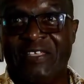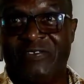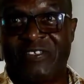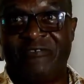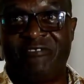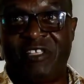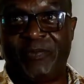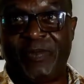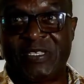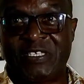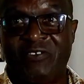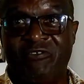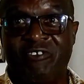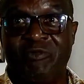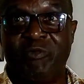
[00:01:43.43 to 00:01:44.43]

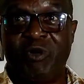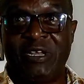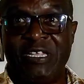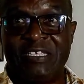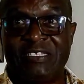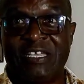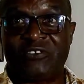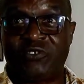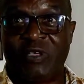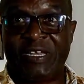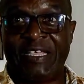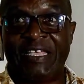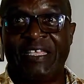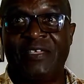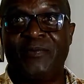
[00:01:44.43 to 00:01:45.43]
70% of the body is
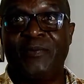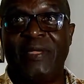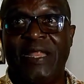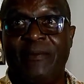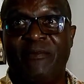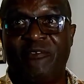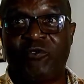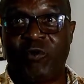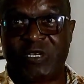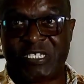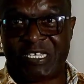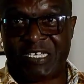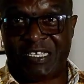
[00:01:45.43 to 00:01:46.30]
actually made up of water.